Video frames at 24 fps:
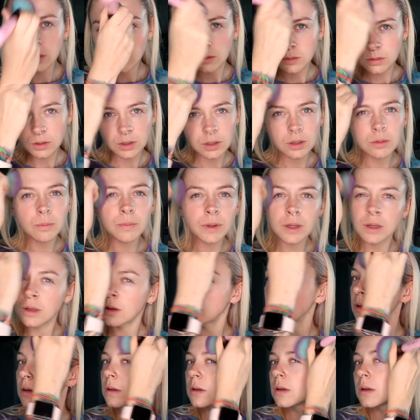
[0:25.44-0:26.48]
we're going to start it
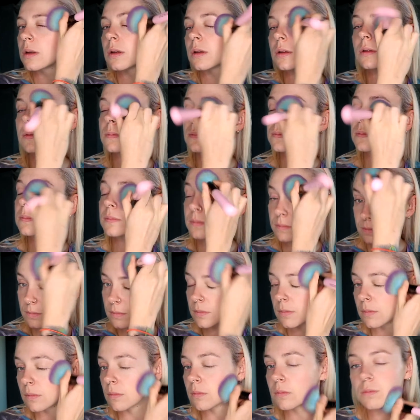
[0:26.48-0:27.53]
off with the normal
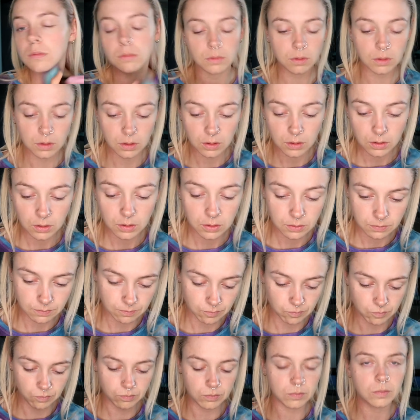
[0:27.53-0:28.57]
routine, which is the